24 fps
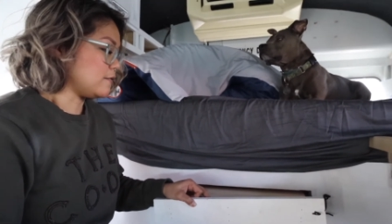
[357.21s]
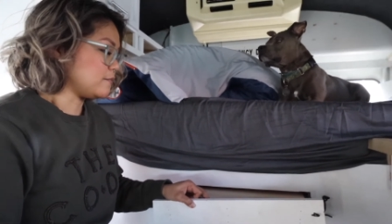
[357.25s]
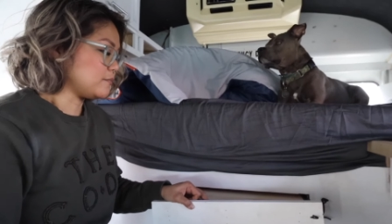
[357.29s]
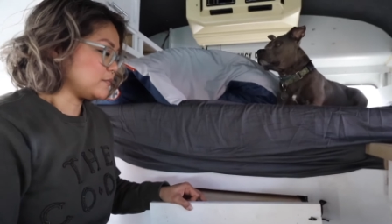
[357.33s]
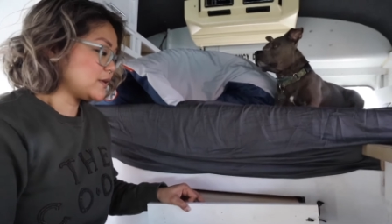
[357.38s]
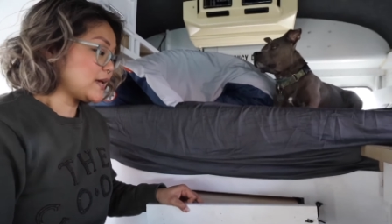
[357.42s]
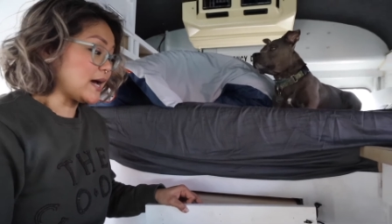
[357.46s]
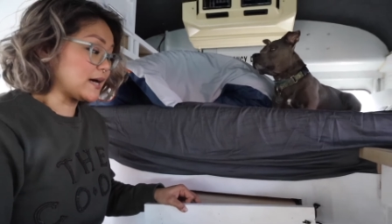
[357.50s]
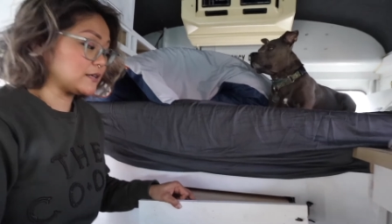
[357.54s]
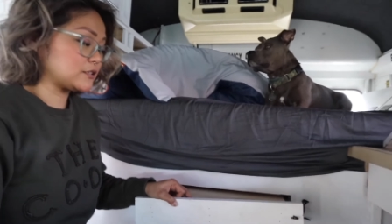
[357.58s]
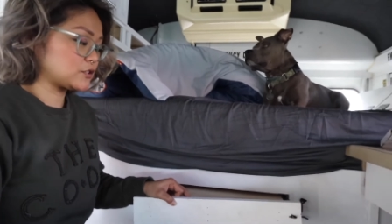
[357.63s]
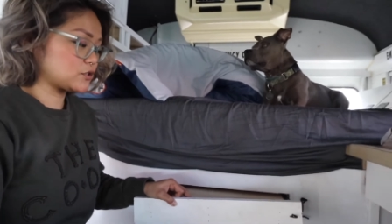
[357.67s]

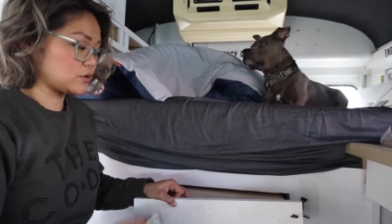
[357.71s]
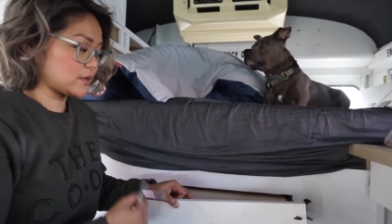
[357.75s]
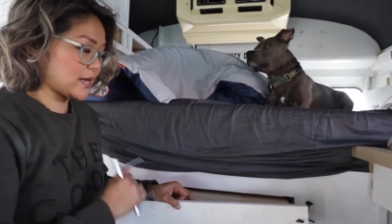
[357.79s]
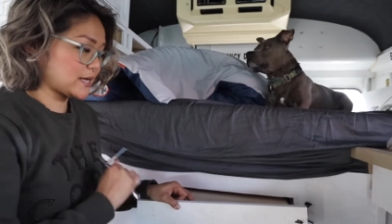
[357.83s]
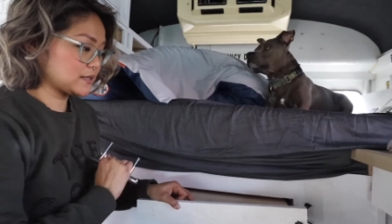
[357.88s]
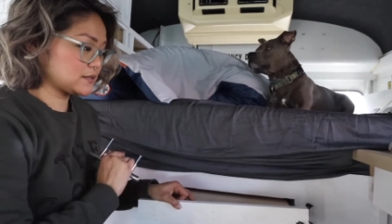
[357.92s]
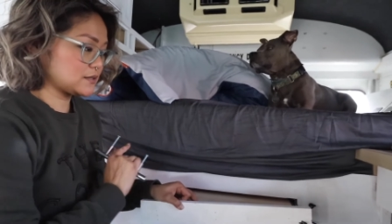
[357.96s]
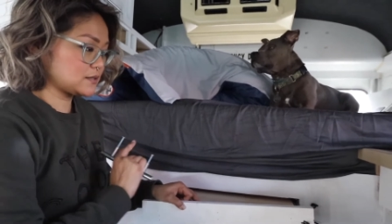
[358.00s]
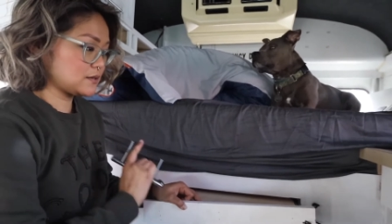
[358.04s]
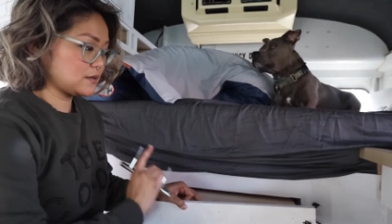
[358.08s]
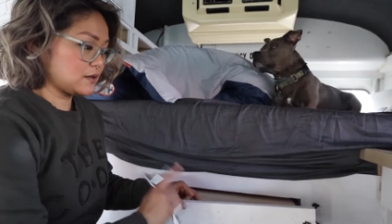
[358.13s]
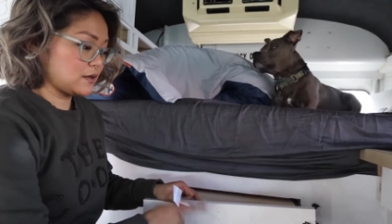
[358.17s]
Yeah, so
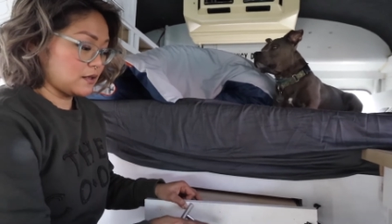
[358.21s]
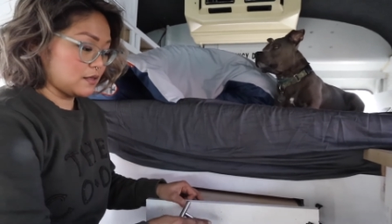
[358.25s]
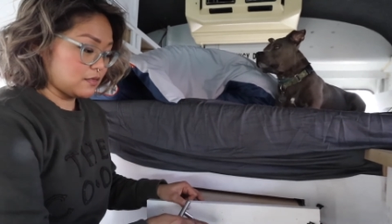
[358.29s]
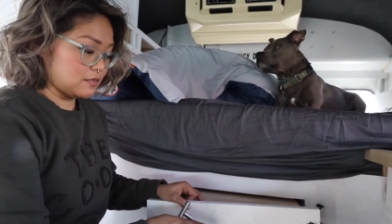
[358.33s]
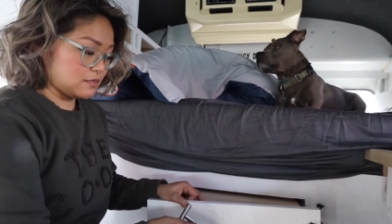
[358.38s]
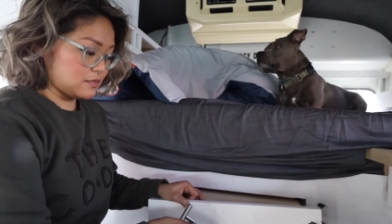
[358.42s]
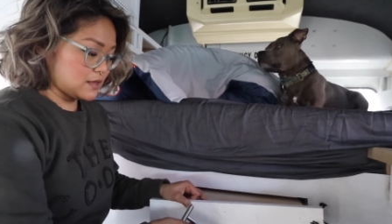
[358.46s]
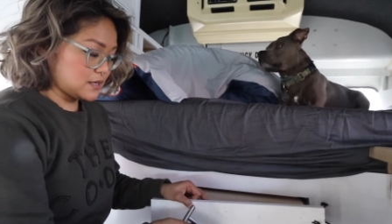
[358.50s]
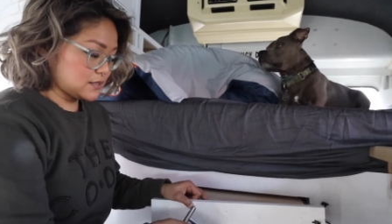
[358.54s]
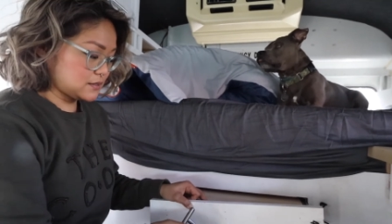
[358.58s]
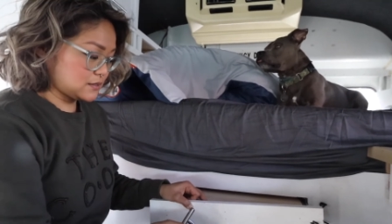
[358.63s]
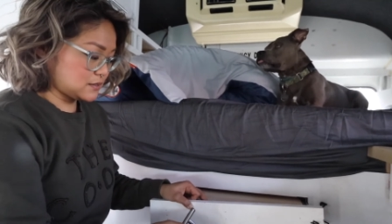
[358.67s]
that's
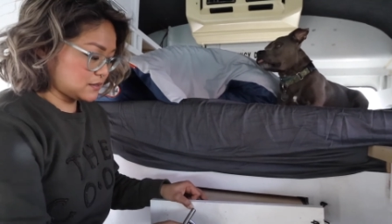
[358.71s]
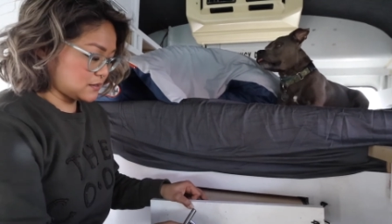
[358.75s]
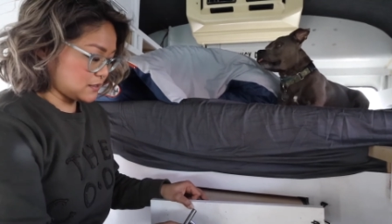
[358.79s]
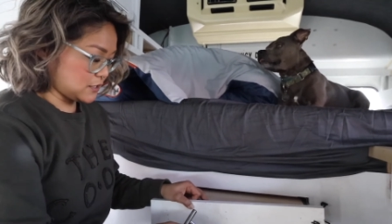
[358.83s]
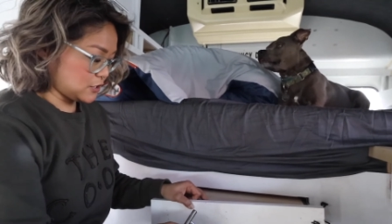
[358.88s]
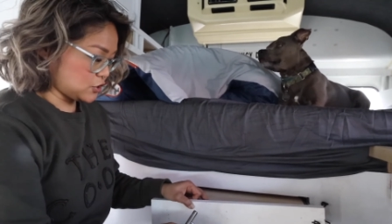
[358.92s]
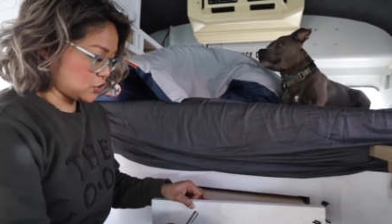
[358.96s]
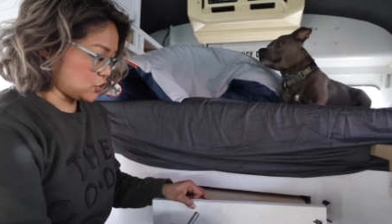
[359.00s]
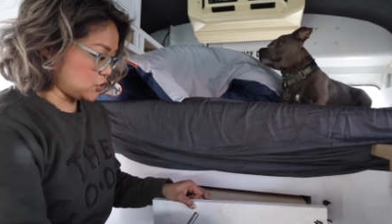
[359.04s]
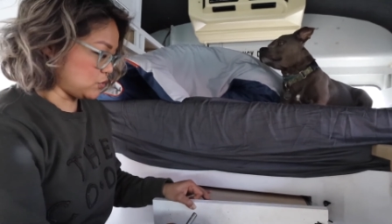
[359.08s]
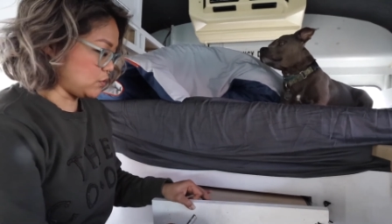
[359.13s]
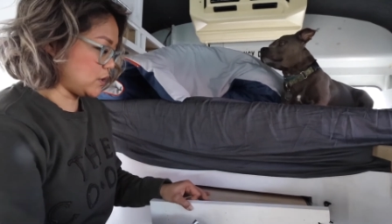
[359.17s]
this
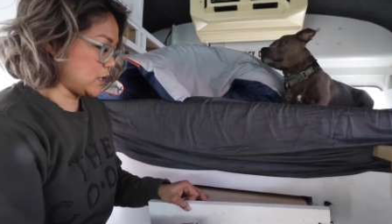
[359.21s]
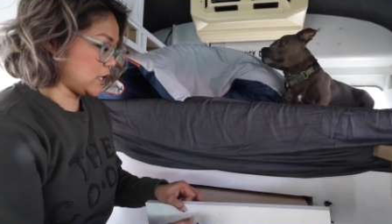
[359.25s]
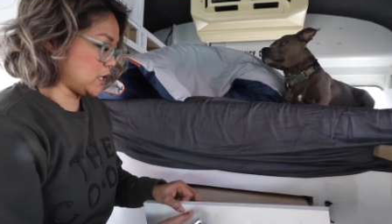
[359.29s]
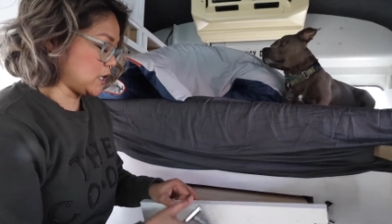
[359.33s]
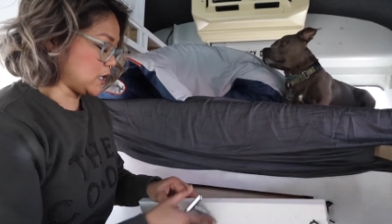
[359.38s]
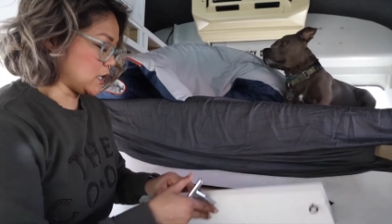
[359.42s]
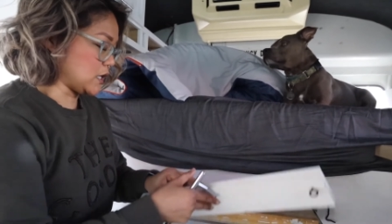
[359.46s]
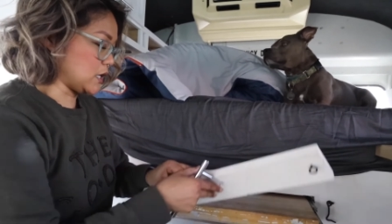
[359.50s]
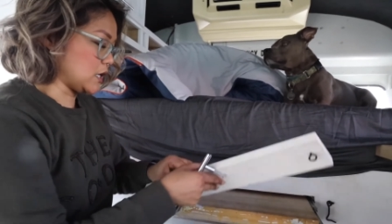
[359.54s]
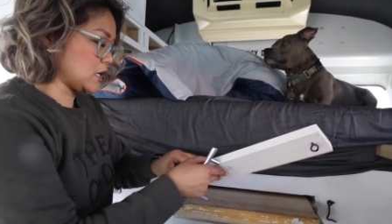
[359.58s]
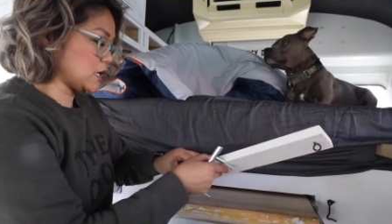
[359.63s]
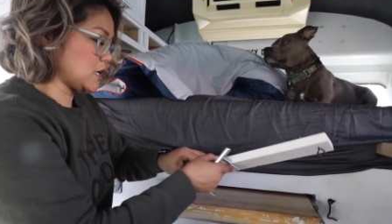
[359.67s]
issue
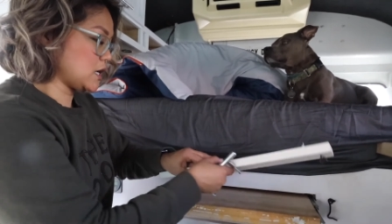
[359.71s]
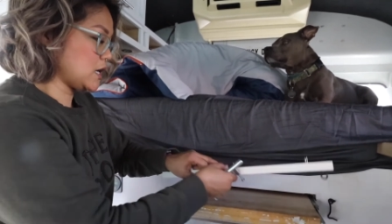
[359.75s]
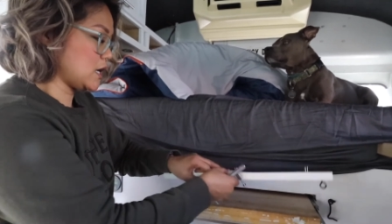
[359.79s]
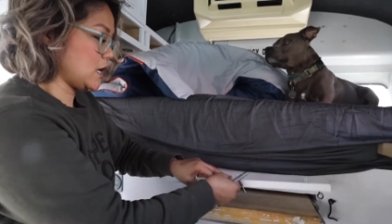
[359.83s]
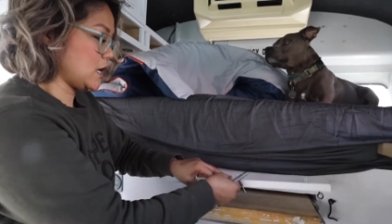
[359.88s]
here.